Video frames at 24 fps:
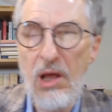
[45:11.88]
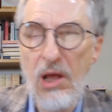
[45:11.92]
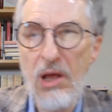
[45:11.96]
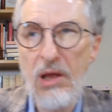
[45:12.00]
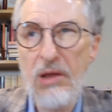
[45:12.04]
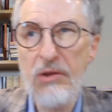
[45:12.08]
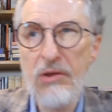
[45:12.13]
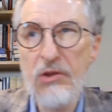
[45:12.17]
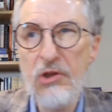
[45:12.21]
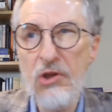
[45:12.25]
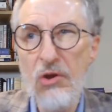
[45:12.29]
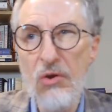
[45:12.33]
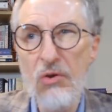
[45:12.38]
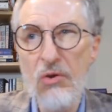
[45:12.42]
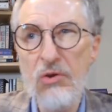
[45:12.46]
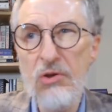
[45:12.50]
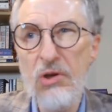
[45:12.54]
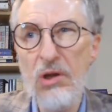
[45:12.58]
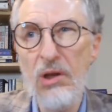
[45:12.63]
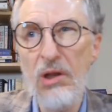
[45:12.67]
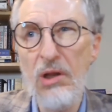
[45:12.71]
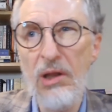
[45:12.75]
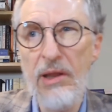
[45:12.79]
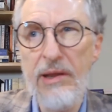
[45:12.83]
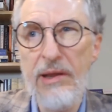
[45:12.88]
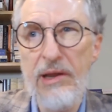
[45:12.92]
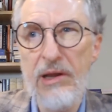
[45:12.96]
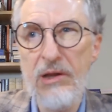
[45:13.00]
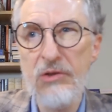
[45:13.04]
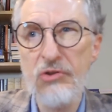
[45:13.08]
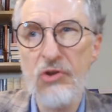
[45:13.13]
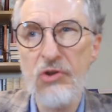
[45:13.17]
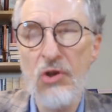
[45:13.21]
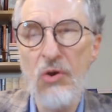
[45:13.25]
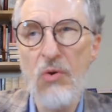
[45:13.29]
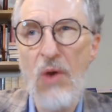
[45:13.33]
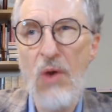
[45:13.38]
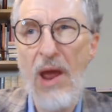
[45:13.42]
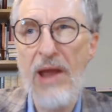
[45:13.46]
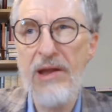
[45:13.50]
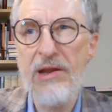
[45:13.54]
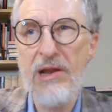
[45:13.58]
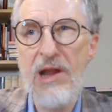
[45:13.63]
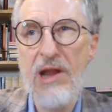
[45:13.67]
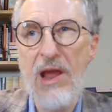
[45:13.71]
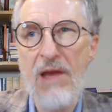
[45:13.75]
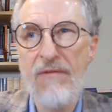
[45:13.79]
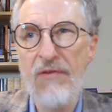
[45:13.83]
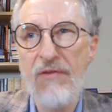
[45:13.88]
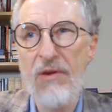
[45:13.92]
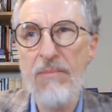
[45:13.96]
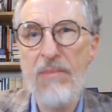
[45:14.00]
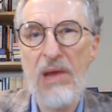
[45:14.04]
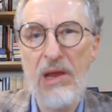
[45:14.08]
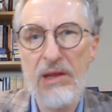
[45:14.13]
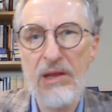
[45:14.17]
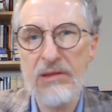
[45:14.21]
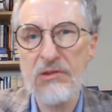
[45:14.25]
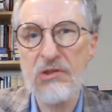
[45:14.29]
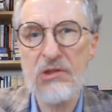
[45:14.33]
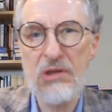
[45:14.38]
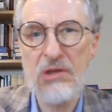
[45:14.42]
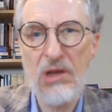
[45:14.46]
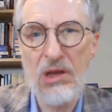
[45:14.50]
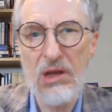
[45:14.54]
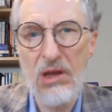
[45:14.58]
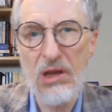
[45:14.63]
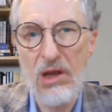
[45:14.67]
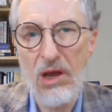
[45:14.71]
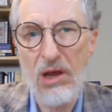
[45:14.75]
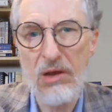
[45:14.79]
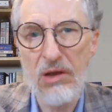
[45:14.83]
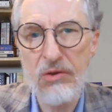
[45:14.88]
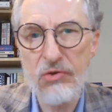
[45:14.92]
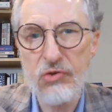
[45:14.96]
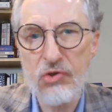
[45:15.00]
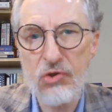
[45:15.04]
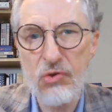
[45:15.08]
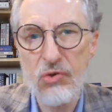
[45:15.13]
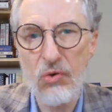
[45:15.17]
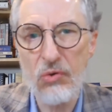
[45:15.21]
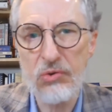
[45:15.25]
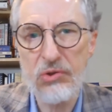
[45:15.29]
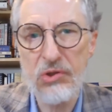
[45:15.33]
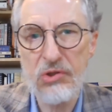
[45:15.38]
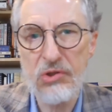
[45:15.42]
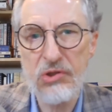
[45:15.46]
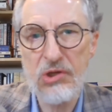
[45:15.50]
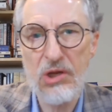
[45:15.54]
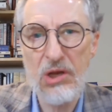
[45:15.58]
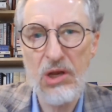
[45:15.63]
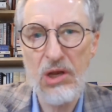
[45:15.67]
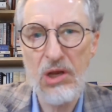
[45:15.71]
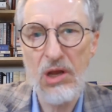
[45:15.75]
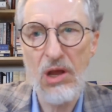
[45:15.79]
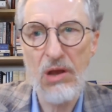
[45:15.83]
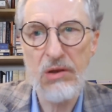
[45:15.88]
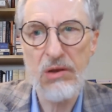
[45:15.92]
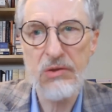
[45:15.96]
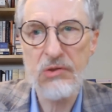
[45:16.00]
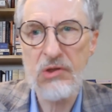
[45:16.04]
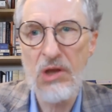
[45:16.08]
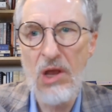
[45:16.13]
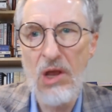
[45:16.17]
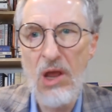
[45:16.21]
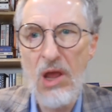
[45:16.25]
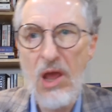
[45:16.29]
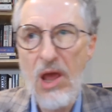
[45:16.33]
union leaders who had never met CEOs talk to CEOs,